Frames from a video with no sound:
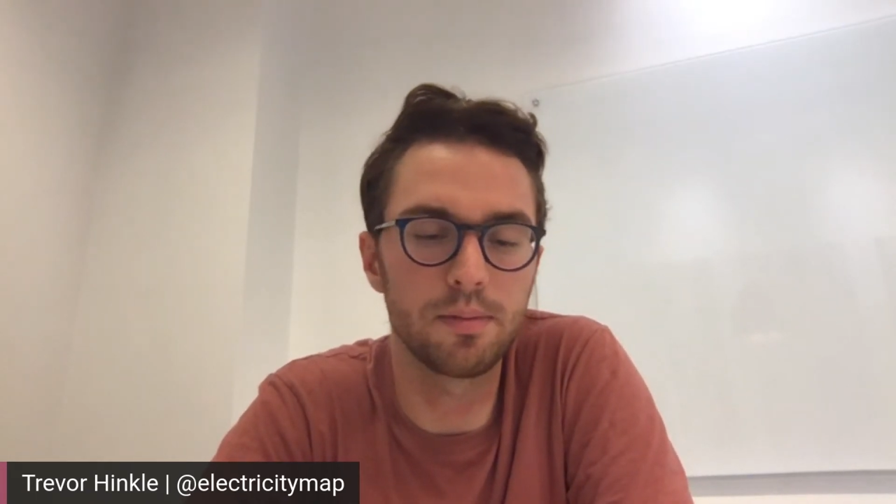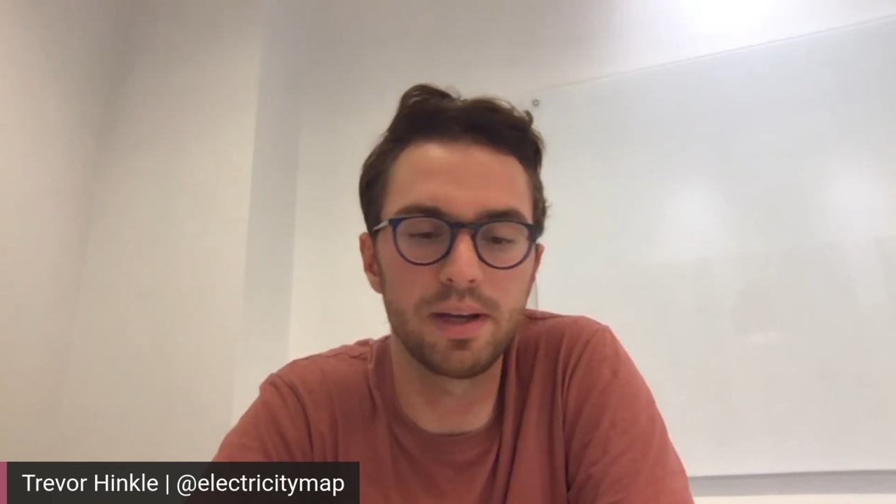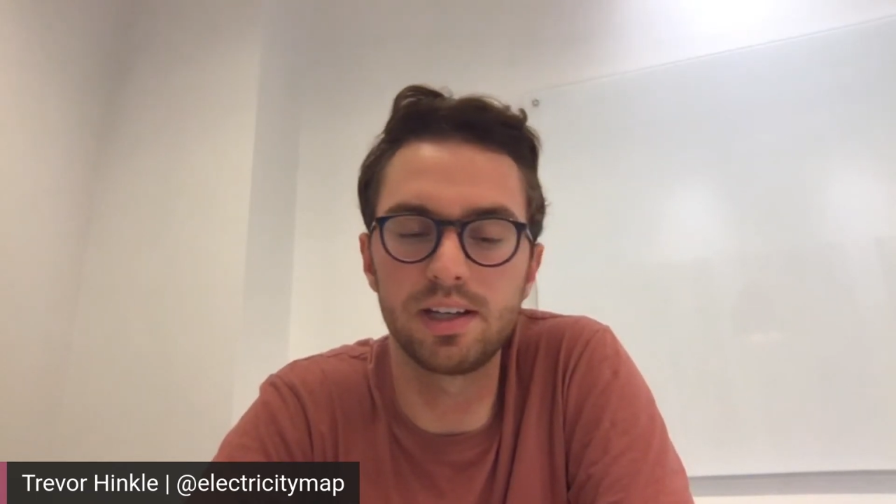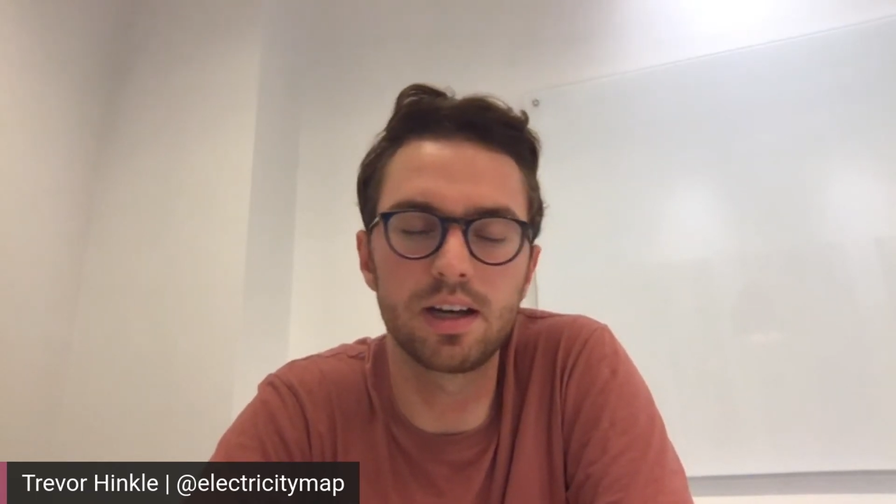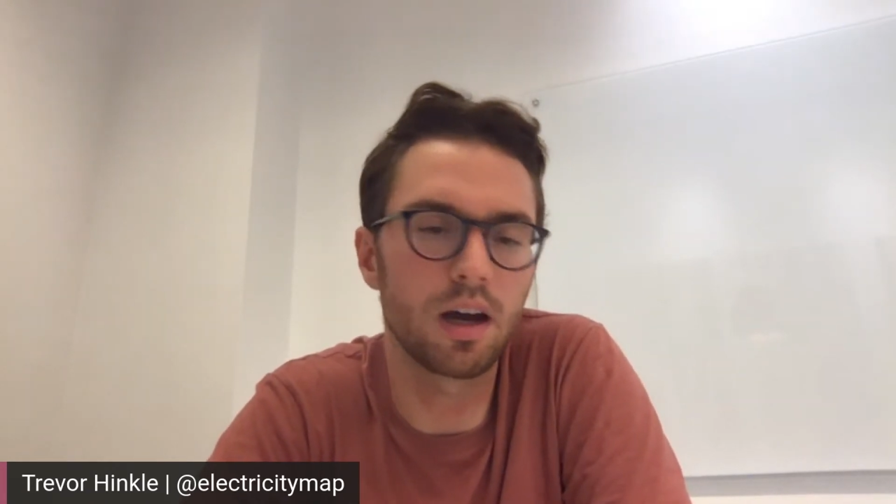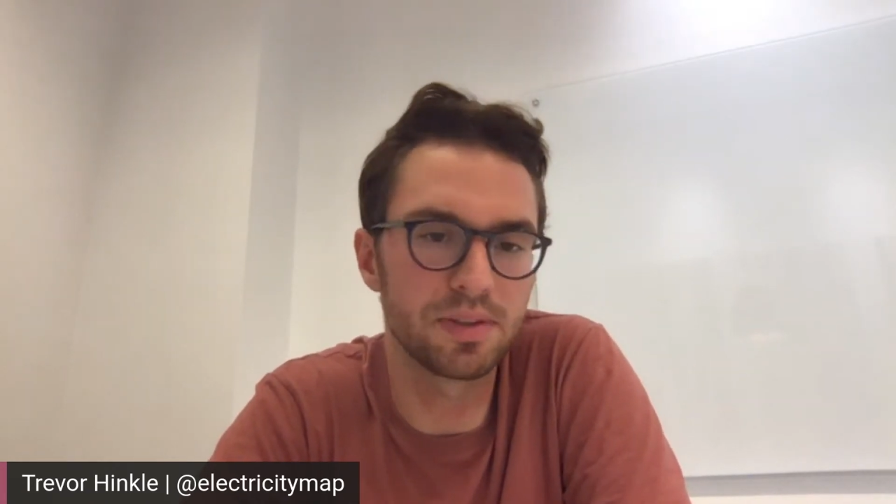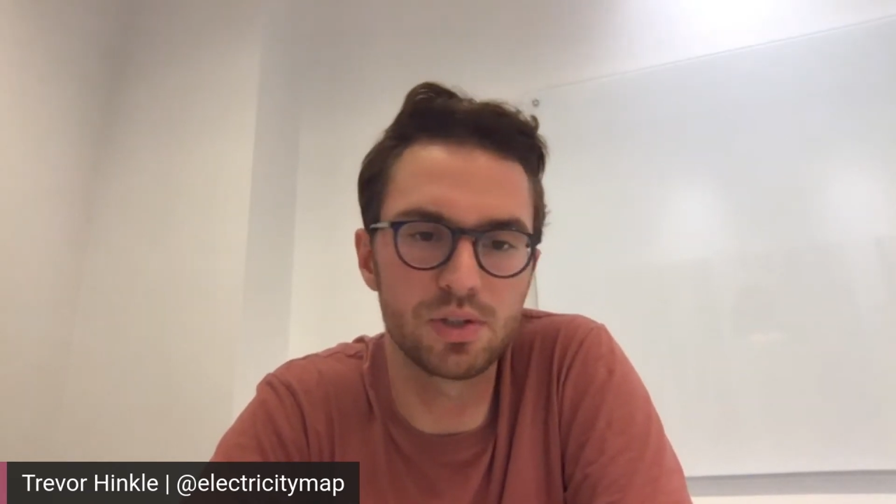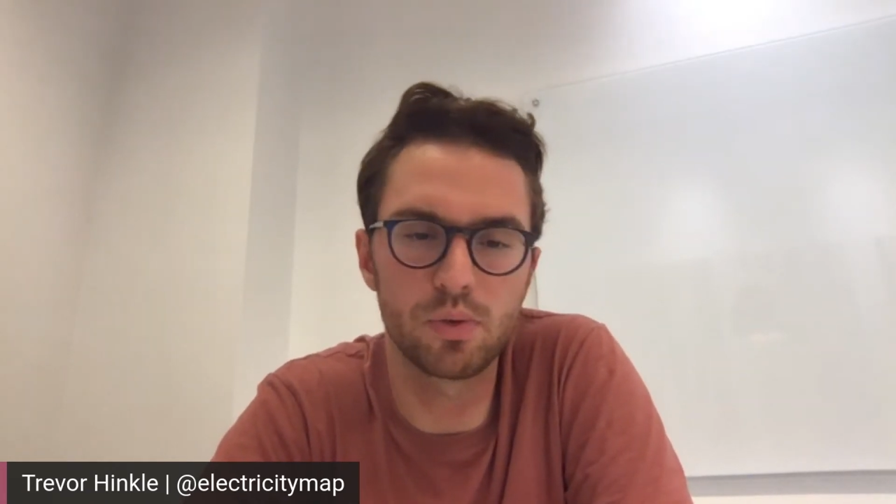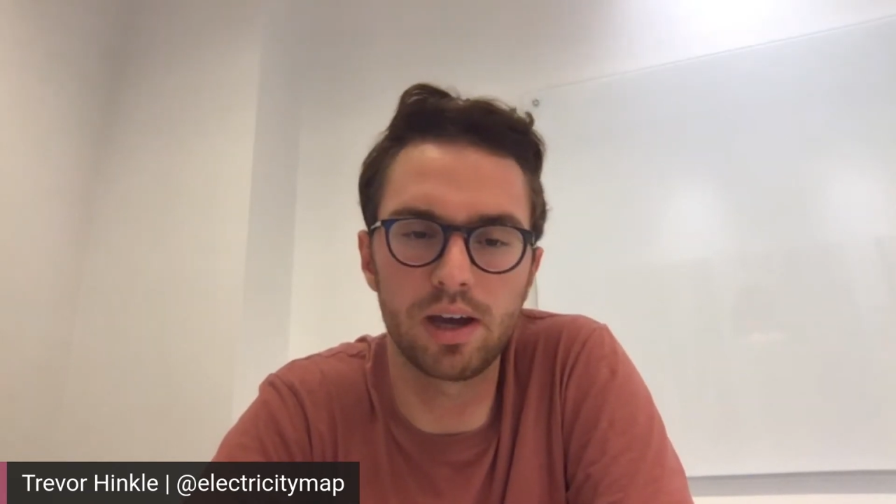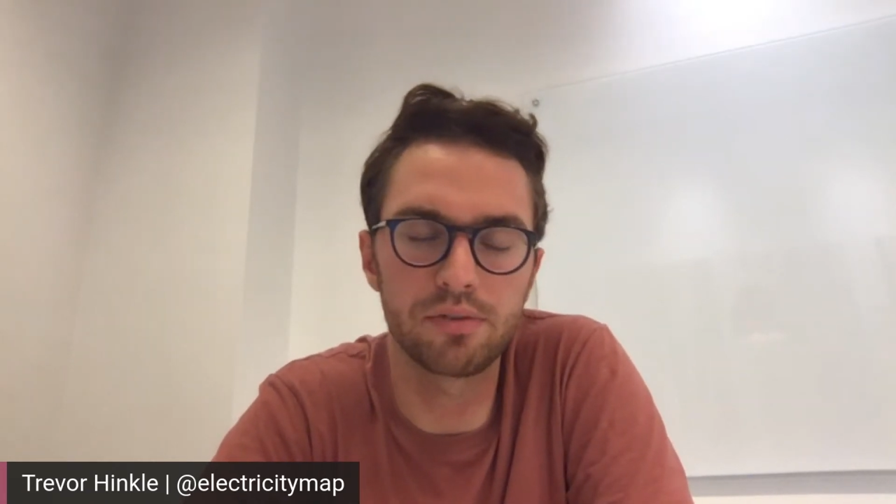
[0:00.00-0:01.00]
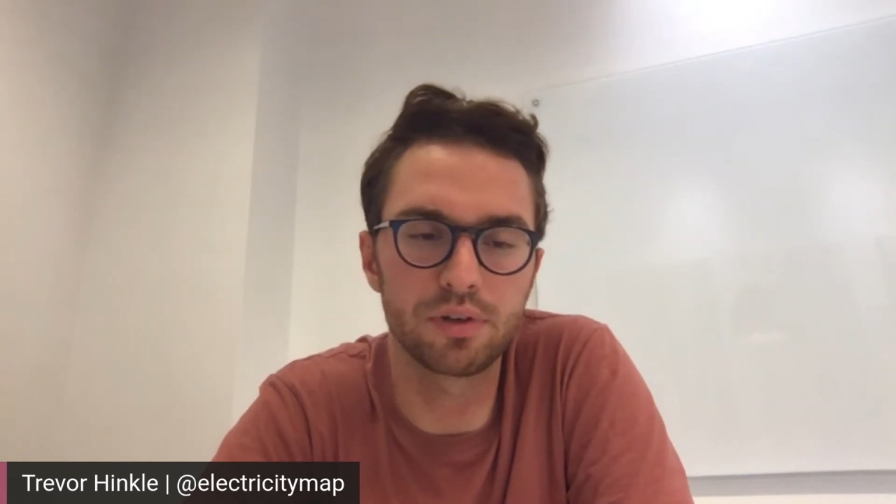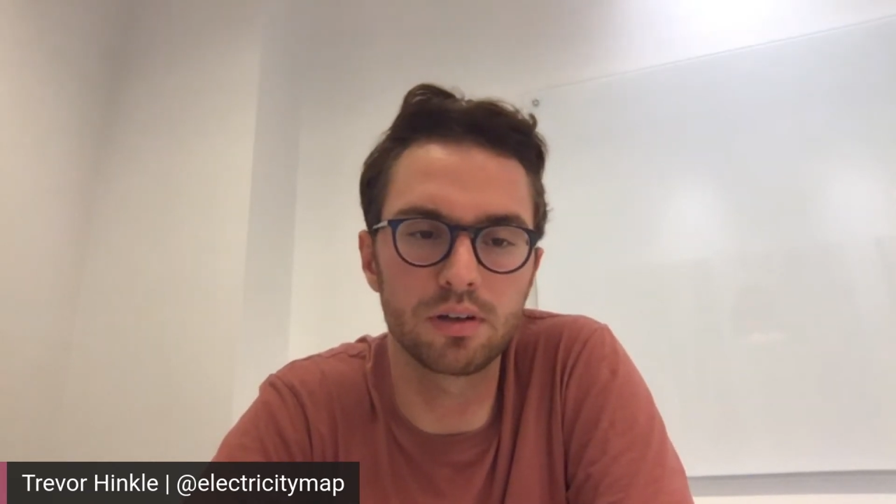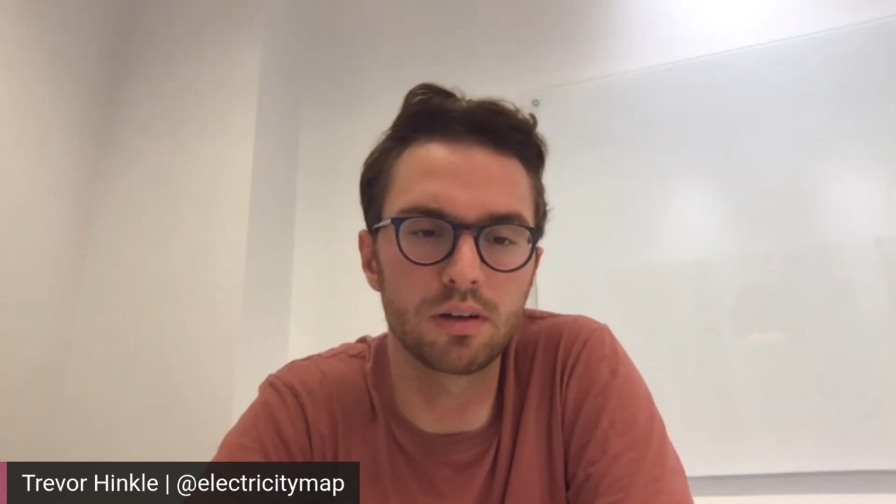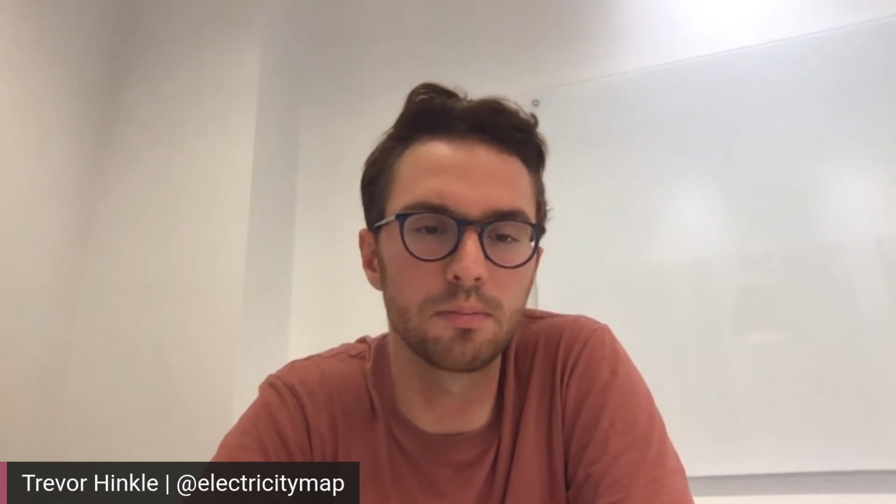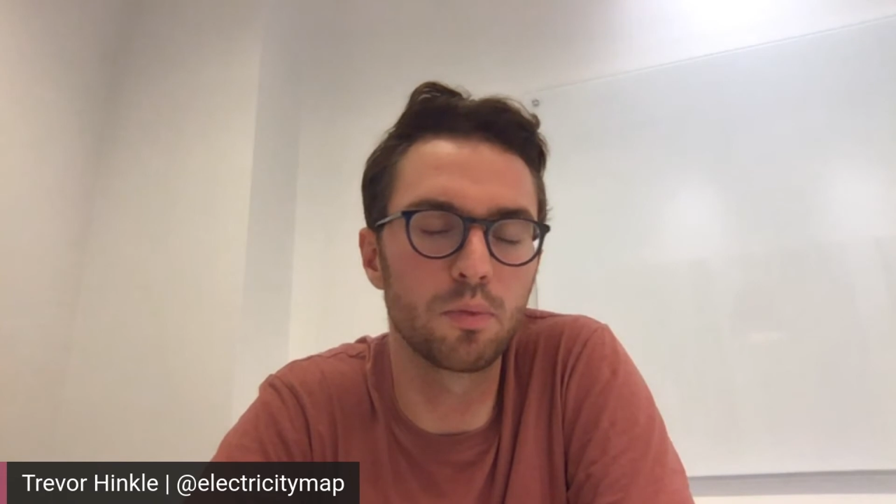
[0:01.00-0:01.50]
any comments you have
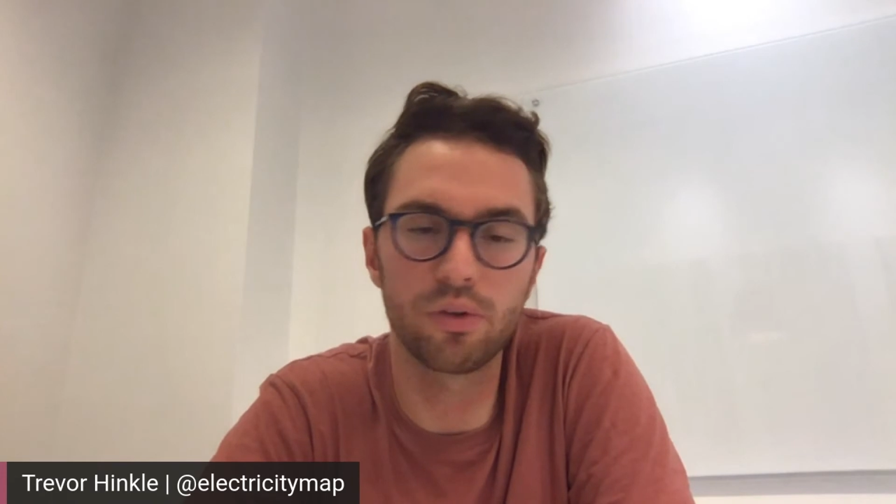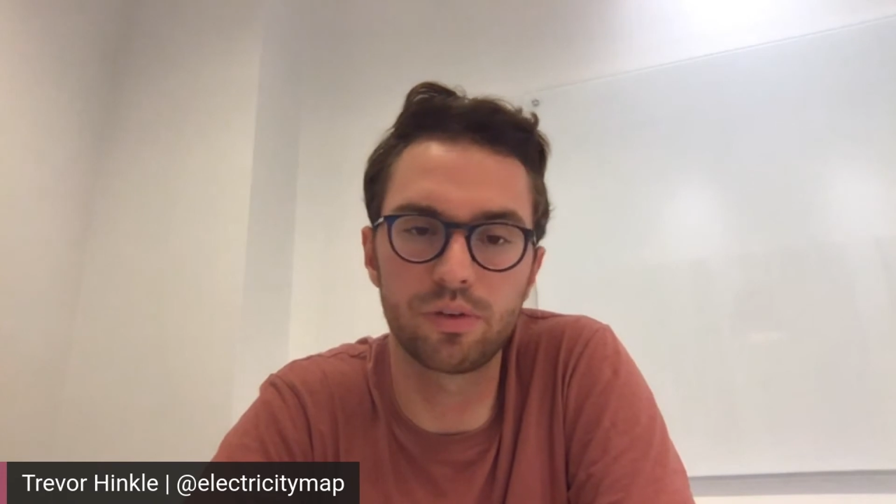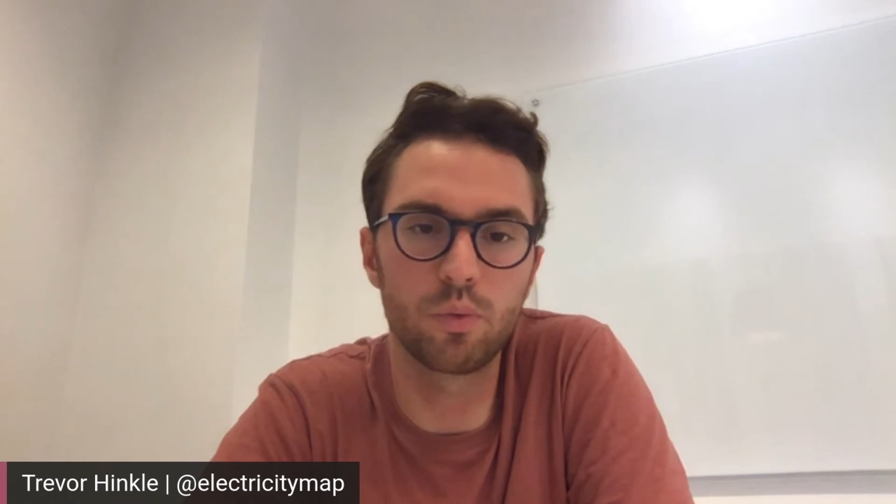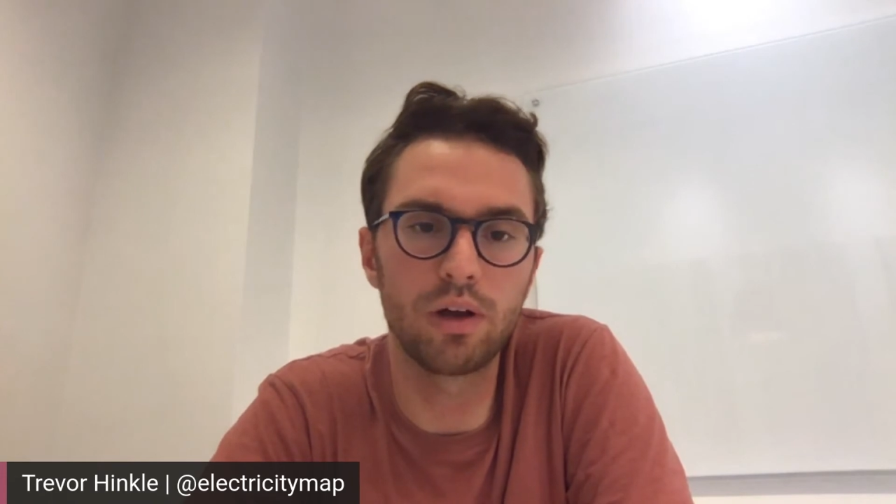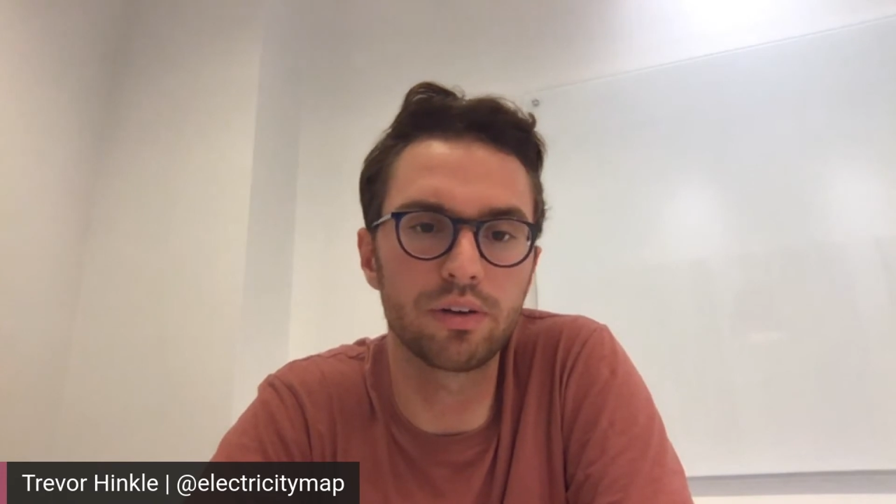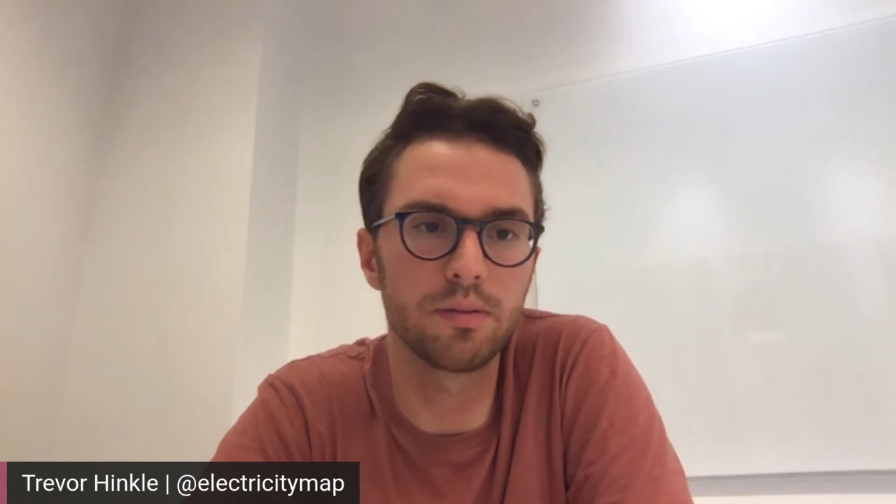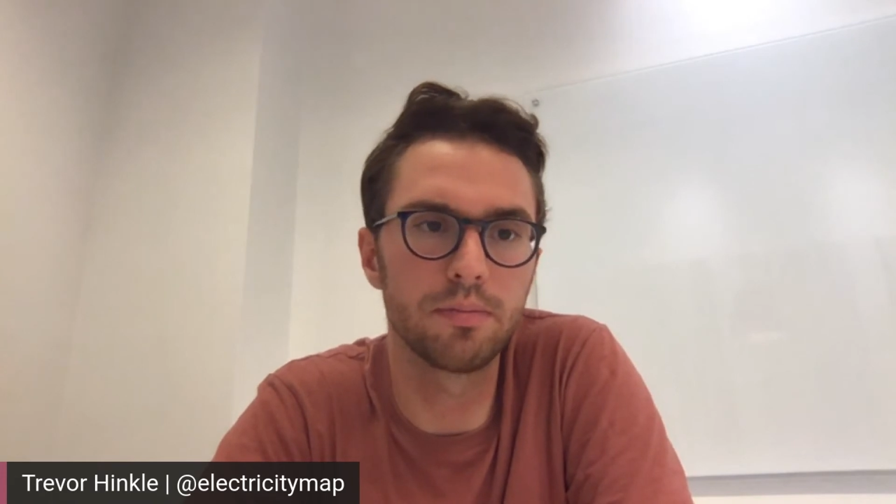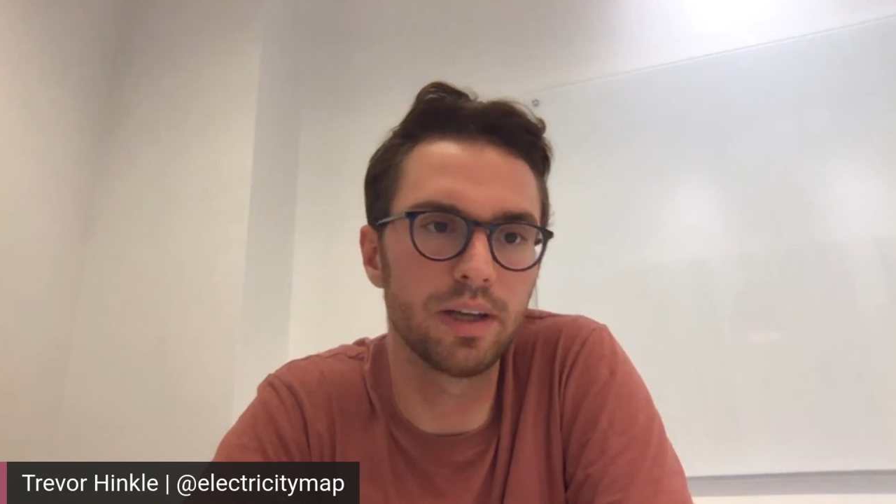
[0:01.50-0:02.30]
are more than welcome.